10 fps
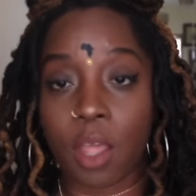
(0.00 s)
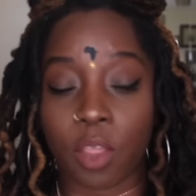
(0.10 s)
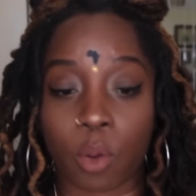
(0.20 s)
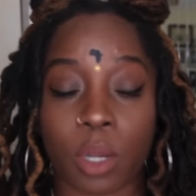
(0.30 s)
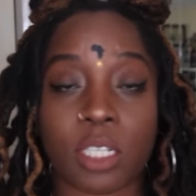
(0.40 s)

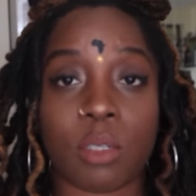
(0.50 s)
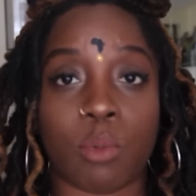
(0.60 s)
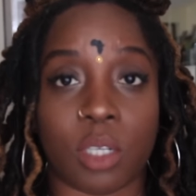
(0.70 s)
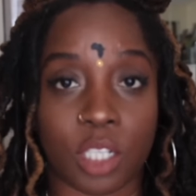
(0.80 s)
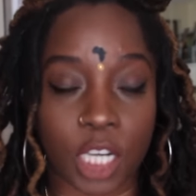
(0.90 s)
The question
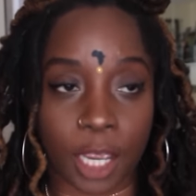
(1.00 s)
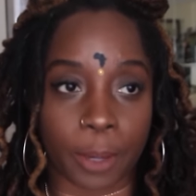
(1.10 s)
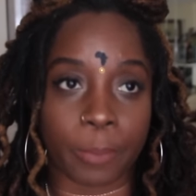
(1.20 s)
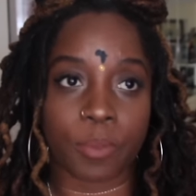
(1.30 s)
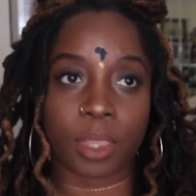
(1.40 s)
was,
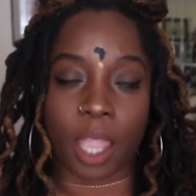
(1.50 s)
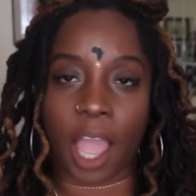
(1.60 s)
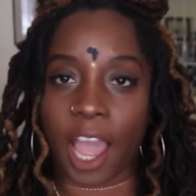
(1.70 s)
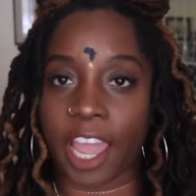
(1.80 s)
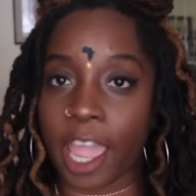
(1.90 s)
Shay,
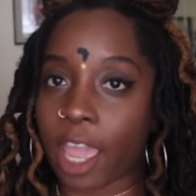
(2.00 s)
I